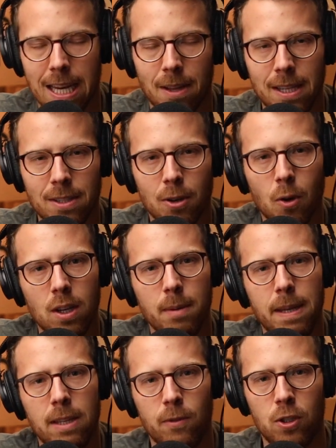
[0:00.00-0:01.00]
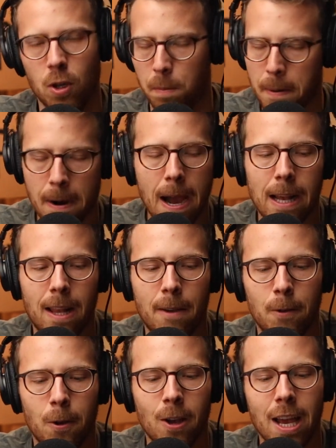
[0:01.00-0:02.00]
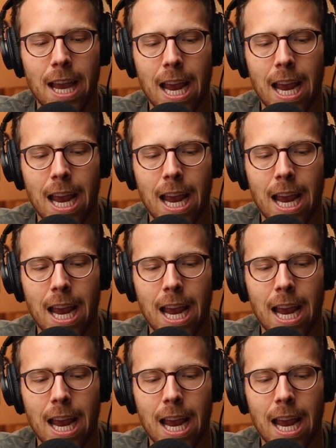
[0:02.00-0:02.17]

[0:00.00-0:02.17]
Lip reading: Now, these are going to be super high level.